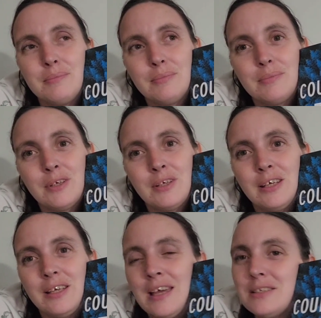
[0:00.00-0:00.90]
gonna
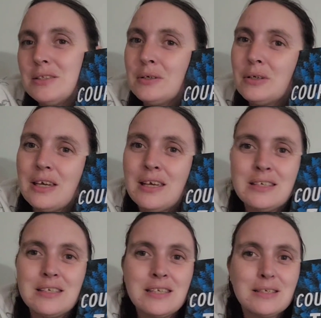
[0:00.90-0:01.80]
get stuck
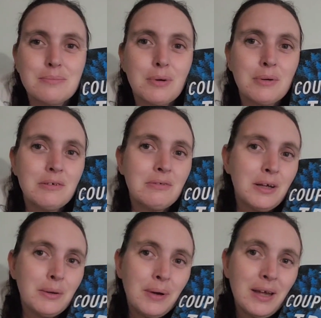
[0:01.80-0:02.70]
into this probably right
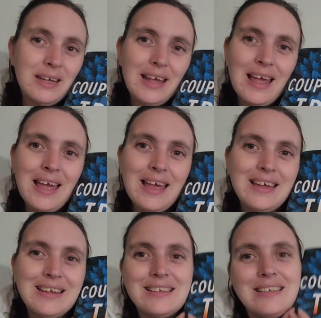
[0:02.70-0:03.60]
away,
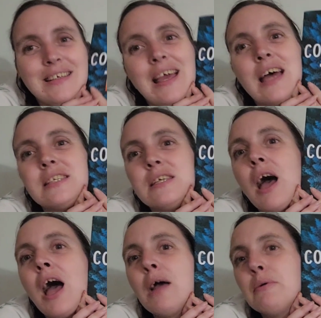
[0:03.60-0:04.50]
and so
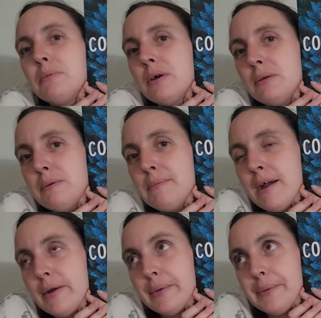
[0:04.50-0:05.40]
I will probably be back
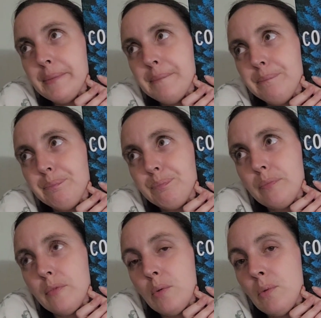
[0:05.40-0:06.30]

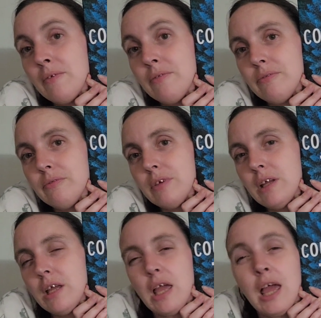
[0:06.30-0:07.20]
with
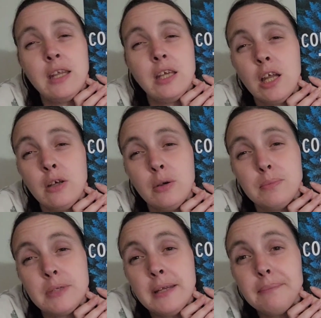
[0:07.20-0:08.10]
any kind of
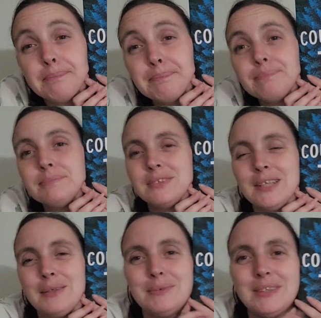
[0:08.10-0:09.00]
update. So
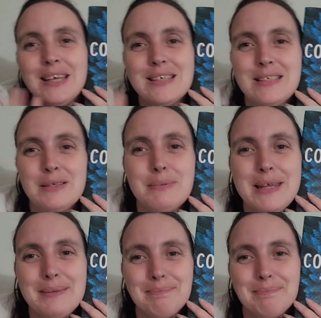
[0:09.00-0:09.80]
see you in a bit.